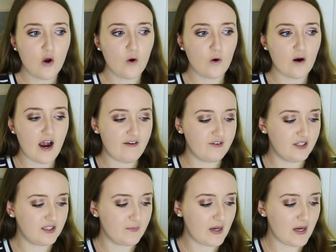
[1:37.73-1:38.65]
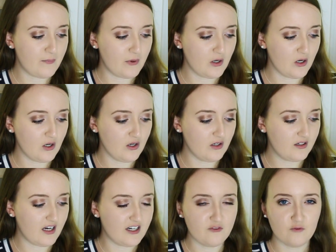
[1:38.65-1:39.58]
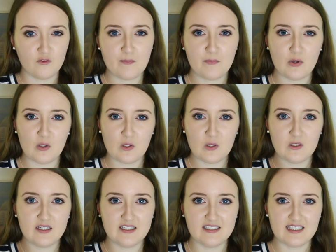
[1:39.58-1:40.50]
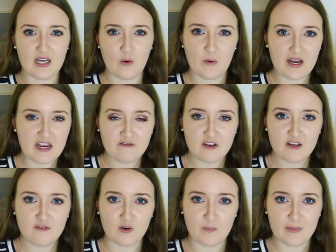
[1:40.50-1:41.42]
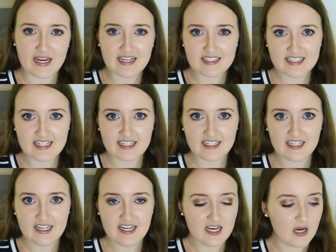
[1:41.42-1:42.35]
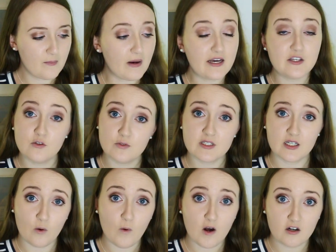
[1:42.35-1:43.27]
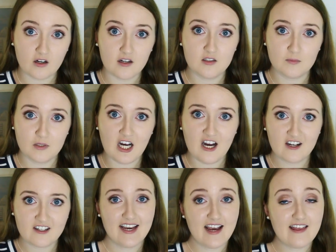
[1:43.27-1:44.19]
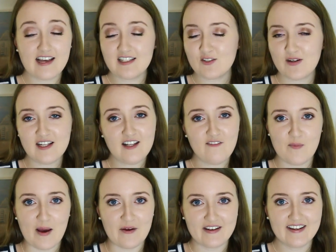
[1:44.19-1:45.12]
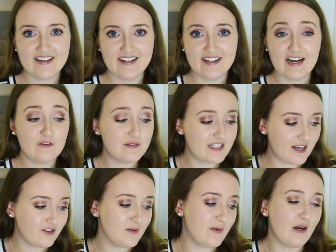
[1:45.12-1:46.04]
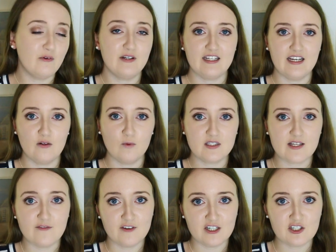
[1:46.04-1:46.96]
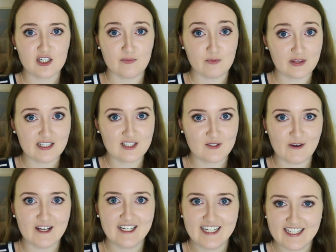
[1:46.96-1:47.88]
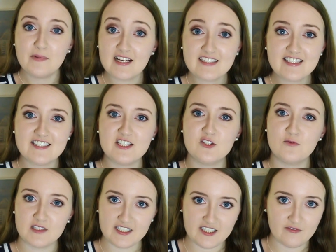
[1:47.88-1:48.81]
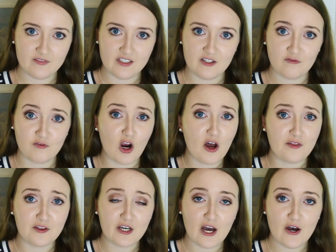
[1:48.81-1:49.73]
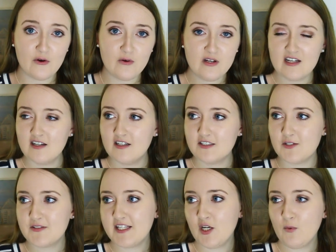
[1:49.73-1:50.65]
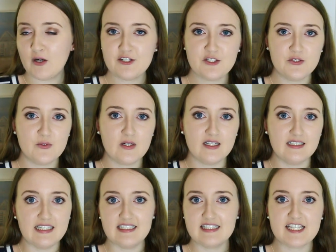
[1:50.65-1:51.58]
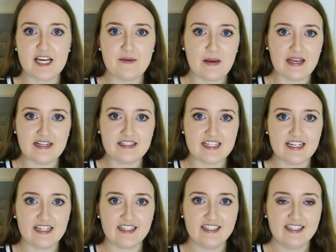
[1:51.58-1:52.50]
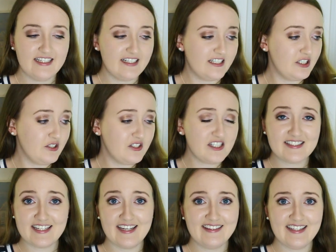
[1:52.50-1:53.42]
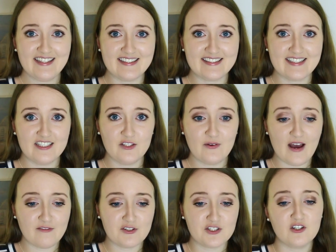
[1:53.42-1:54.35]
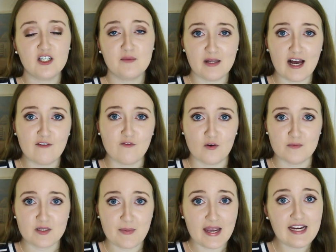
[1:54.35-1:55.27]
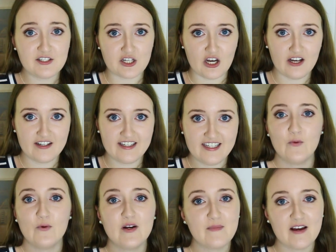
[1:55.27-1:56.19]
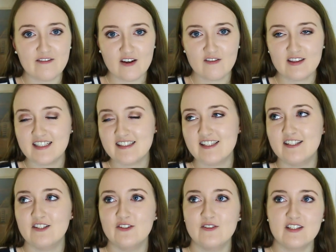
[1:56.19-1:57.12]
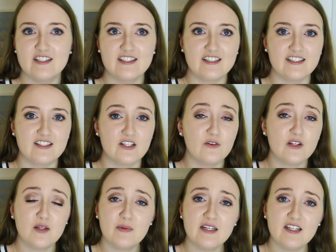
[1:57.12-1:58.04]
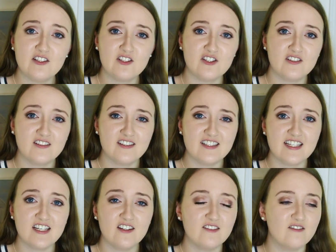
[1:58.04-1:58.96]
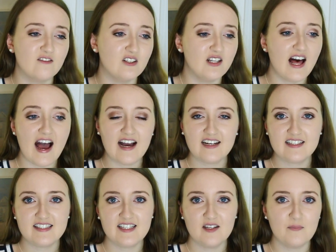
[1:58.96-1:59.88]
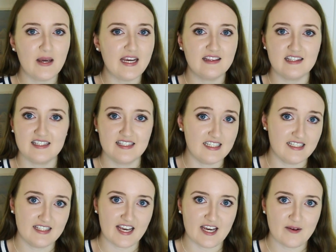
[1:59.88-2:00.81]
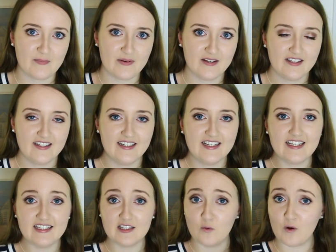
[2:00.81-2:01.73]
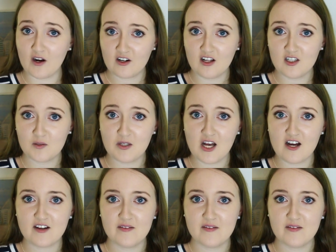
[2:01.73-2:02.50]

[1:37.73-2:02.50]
or having the paper kind of ripple and get wavy from painting by using a watercolor block. And that's what I love about it, and I would definitely buy one again once I'm finished up with this one. Plus, this is really convenient for on the go, so say you want to do a landscape painting, you can just take this and you have a sturdy platform to paint on. One of my favorite things to do is just go to the beach, sit, relax, and paint the seascape. And the watercolor block